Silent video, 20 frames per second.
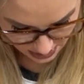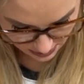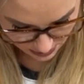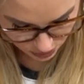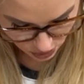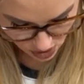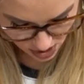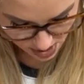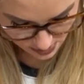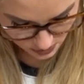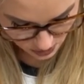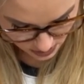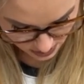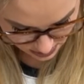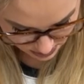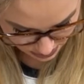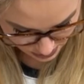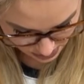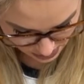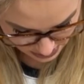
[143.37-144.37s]
primer
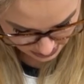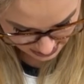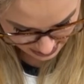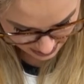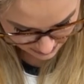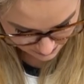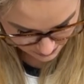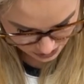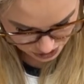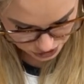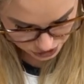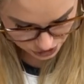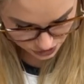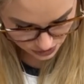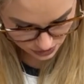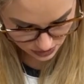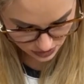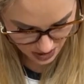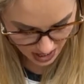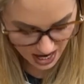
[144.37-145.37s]
and Band-Aid for
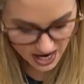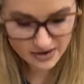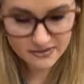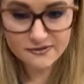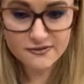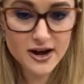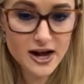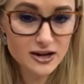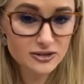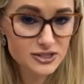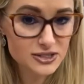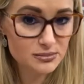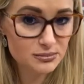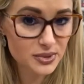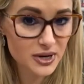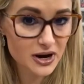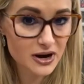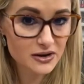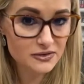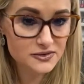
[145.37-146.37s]
sure. I filed and
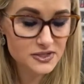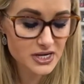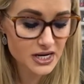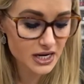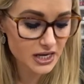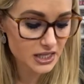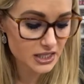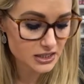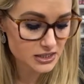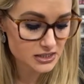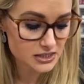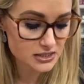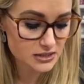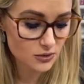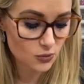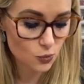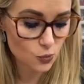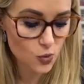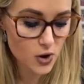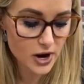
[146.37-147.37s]
buffed and
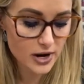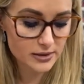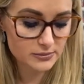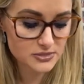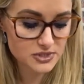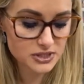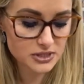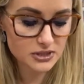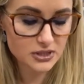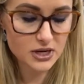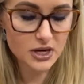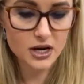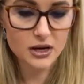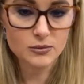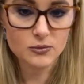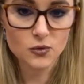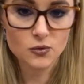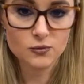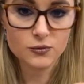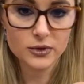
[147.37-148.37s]
wiped
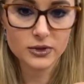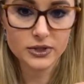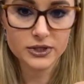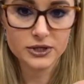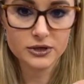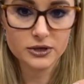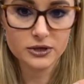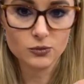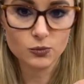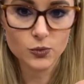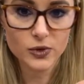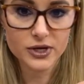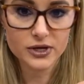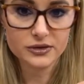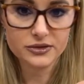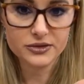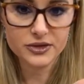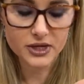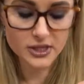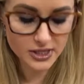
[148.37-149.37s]
really good
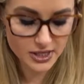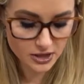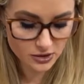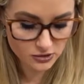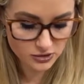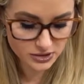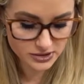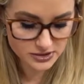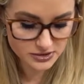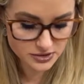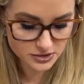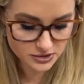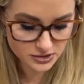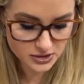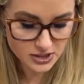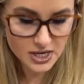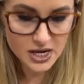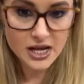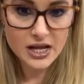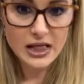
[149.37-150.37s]
with the nail
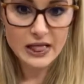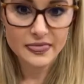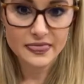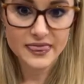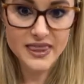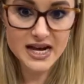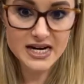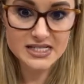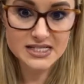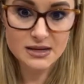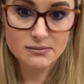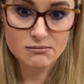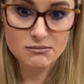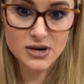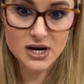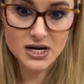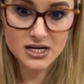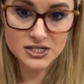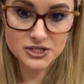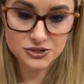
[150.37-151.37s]
cleanser. That is a
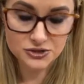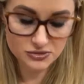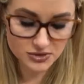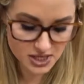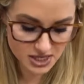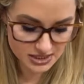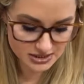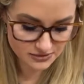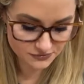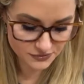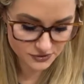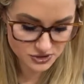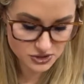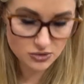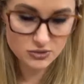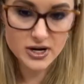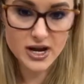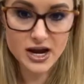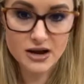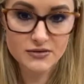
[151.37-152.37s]
must, you guys. If you
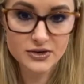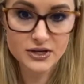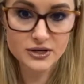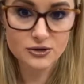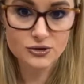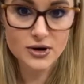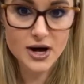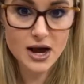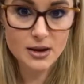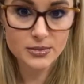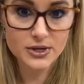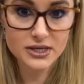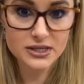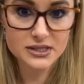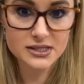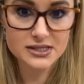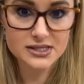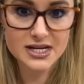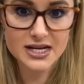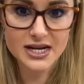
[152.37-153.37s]
don't have it, grab it.
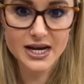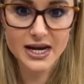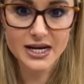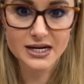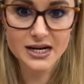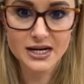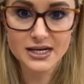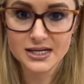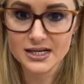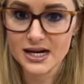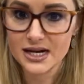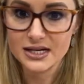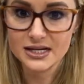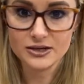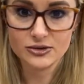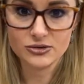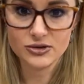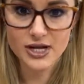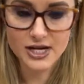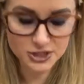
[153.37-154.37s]
It's like $8.99 and
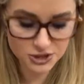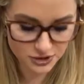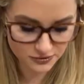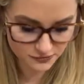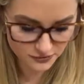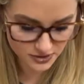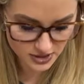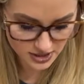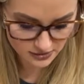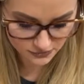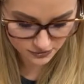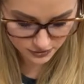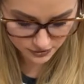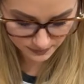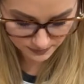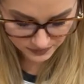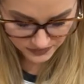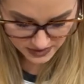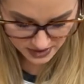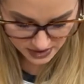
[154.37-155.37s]
it'll last you forever.
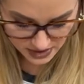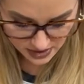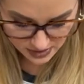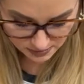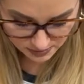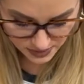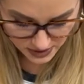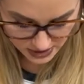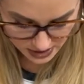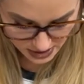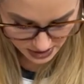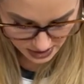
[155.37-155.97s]
But